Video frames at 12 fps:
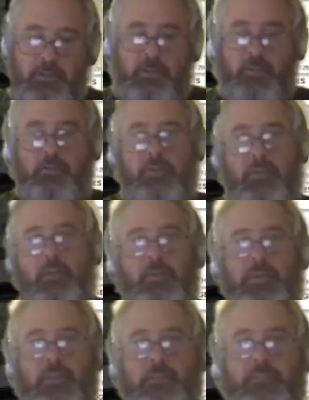We
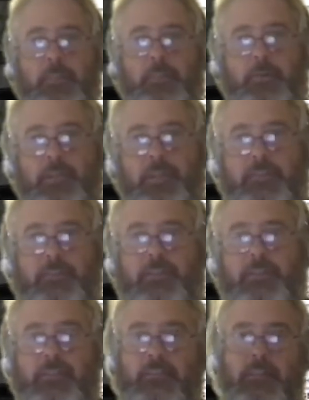can tap on these
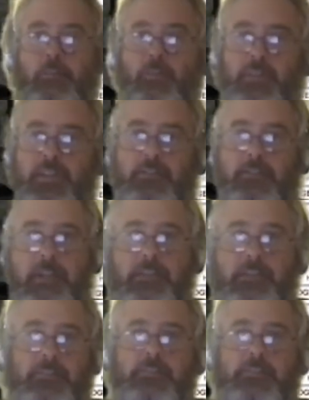things. They're all interactive,
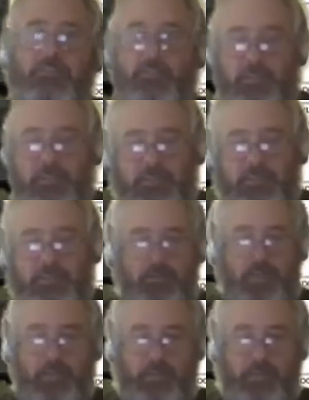so you can see what they are.